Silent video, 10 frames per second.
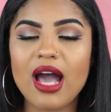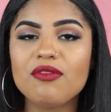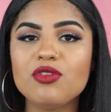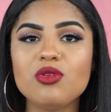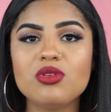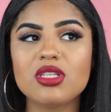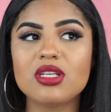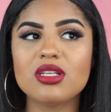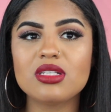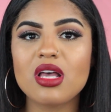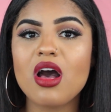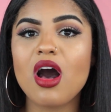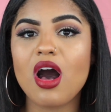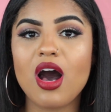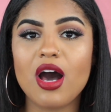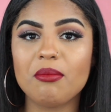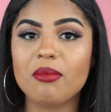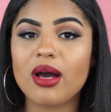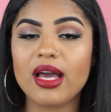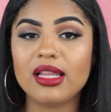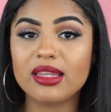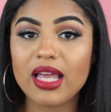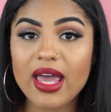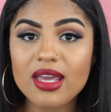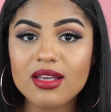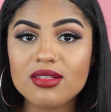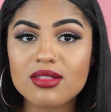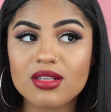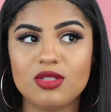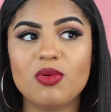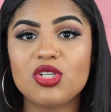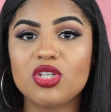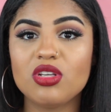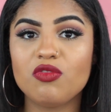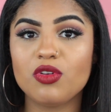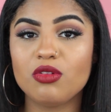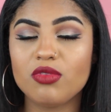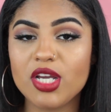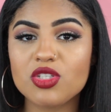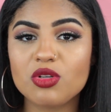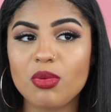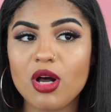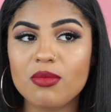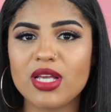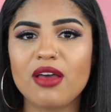I've used this on my legs, especially for razor bumps.